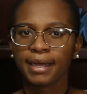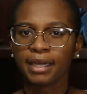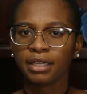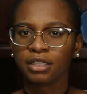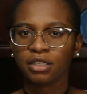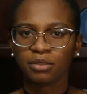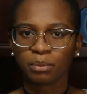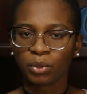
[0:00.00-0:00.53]
a
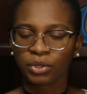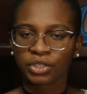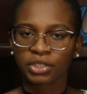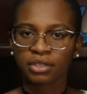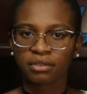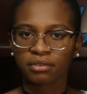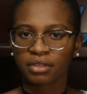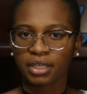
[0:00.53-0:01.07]
good
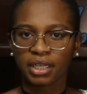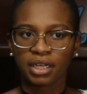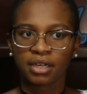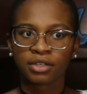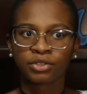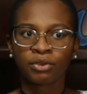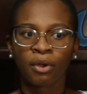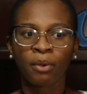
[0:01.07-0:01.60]
portion of the
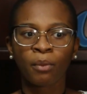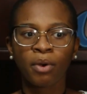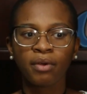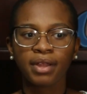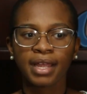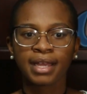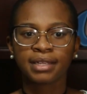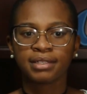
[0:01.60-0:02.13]
year, so it
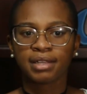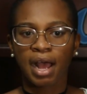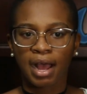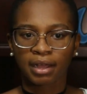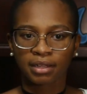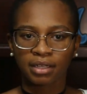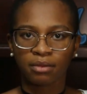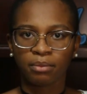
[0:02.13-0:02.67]
won't
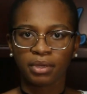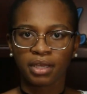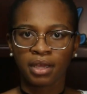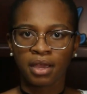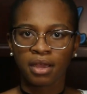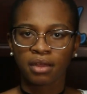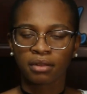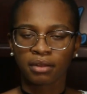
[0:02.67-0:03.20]
exactly
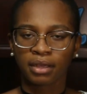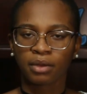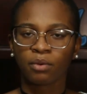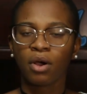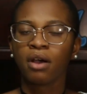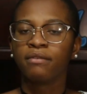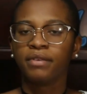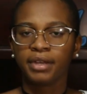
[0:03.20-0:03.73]
be like
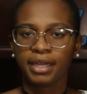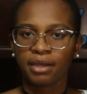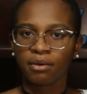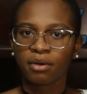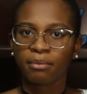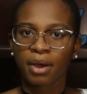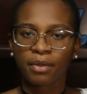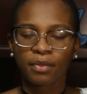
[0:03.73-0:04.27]
a
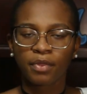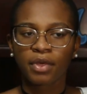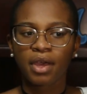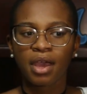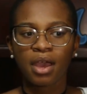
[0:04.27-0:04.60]
video a month,